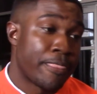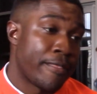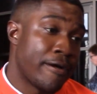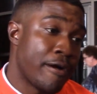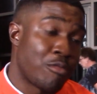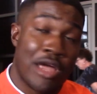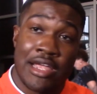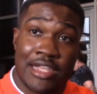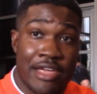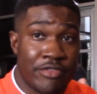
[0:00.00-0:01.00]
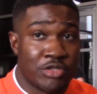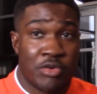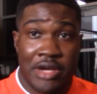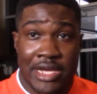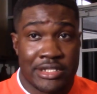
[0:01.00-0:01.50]
Ryan Davis,
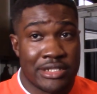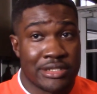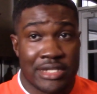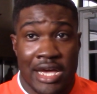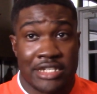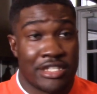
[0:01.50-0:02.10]
Will Hastings, guys